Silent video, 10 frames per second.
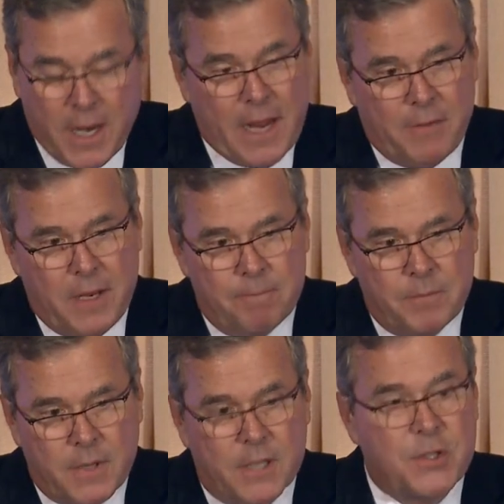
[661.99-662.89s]
Navy,
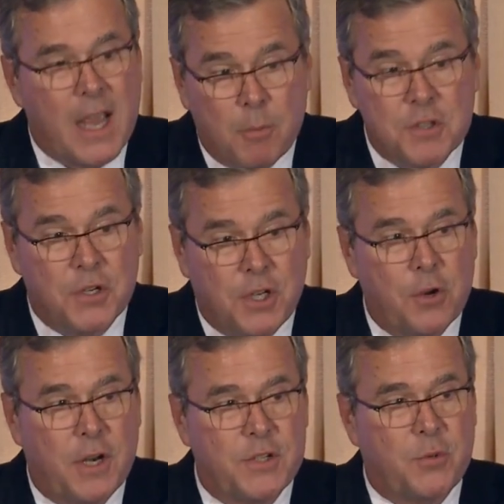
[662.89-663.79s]
a
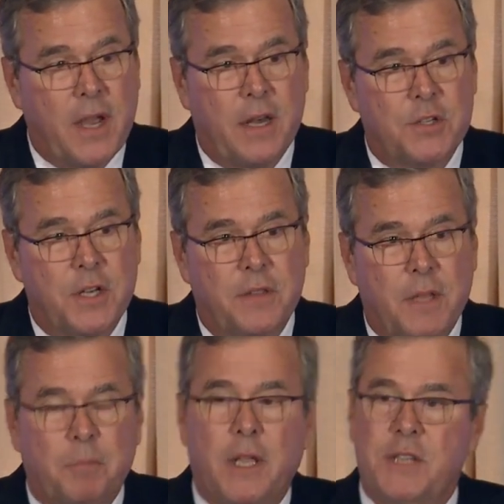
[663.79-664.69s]
cybersecurity strategy
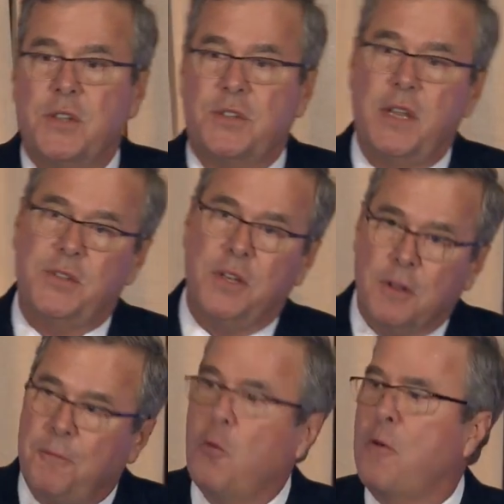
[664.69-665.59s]
that places us in
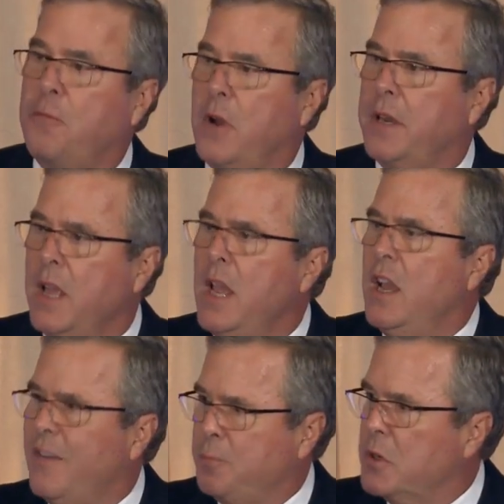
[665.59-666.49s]
the forefront
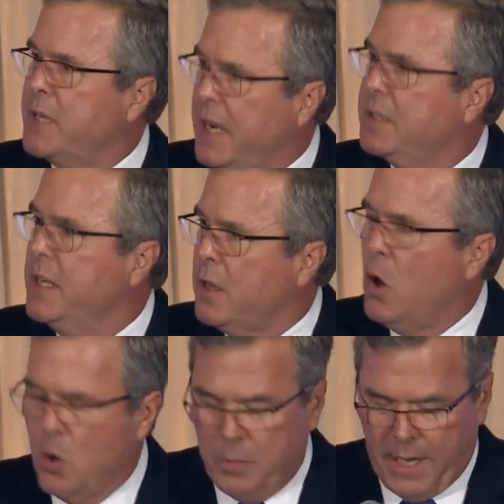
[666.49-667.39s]
of protecting the
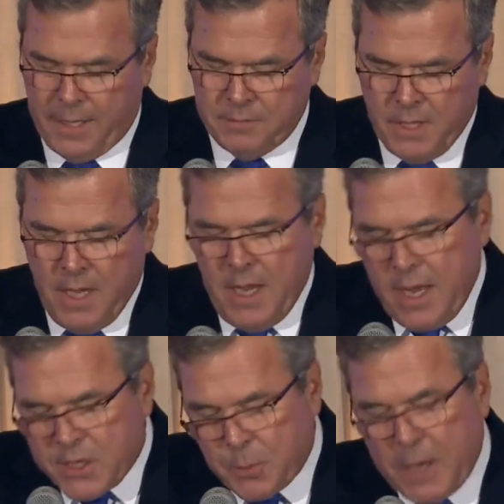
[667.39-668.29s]
homeland.
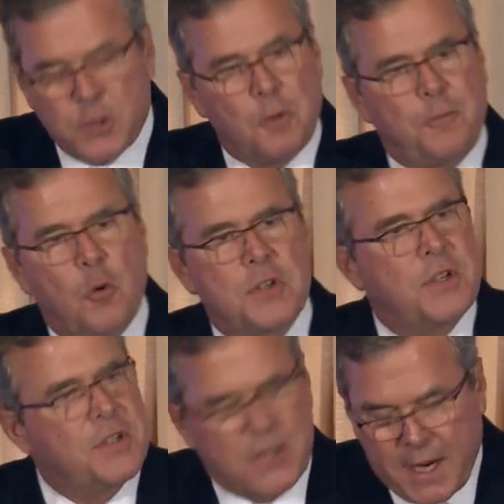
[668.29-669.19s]
Special
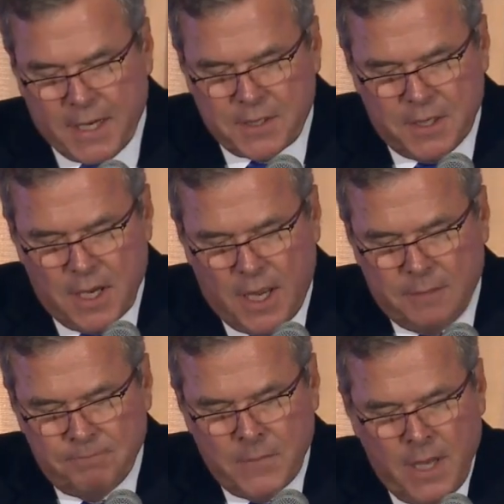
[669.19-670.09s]
forces second to none.
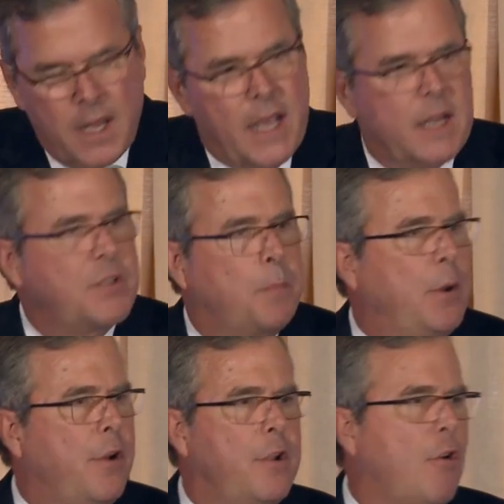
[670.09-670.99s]
And a
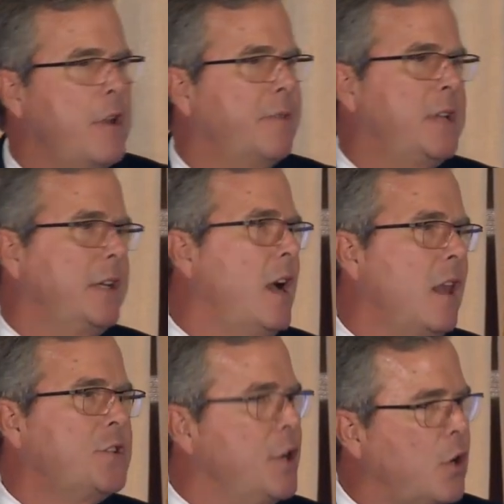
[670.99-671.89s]
superiority of
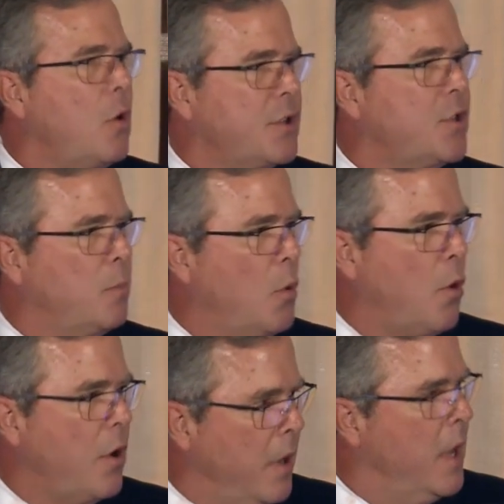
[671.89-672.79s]
technology across the
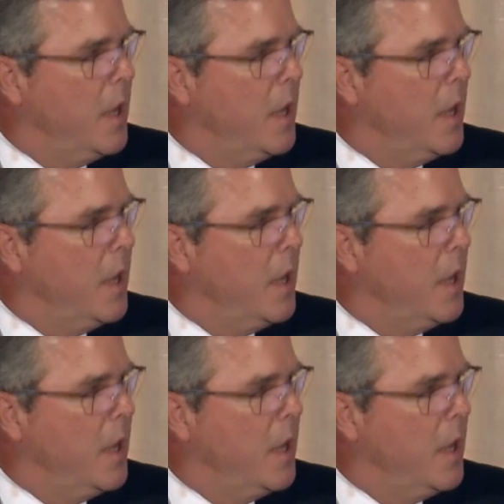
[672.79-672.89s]
board,